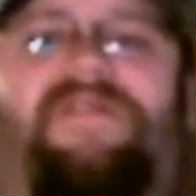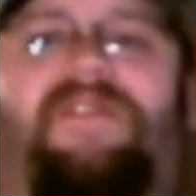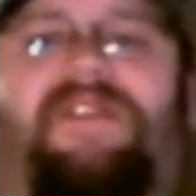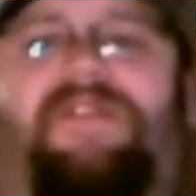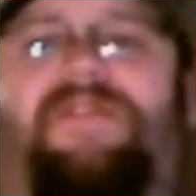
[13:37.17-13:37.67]

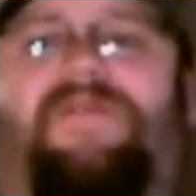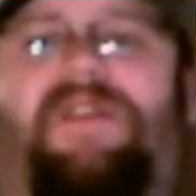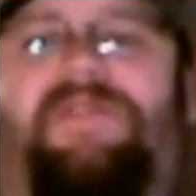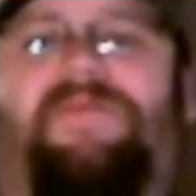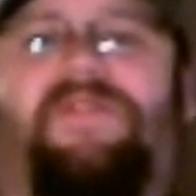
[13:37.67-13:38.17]
really don't know
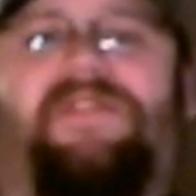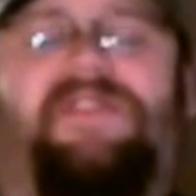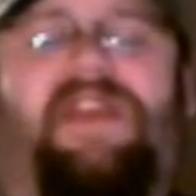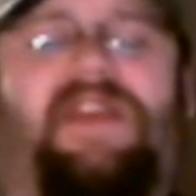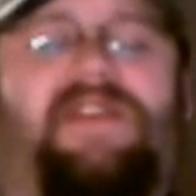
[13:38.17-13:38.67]
much more to
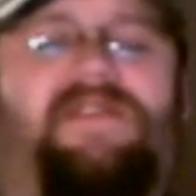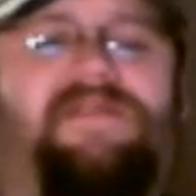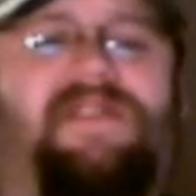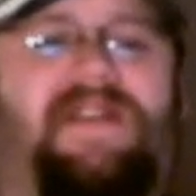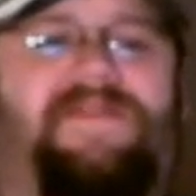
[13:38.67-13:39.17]
say.
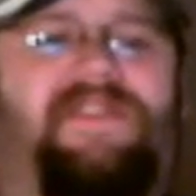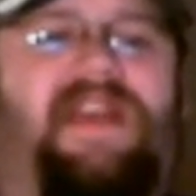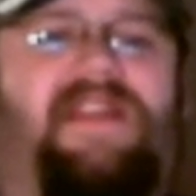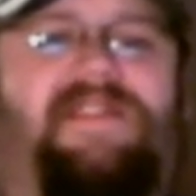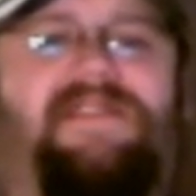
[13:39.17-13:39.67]
I've
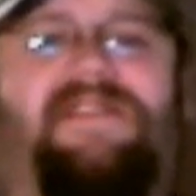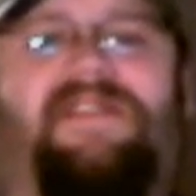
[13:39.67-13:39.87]
said it.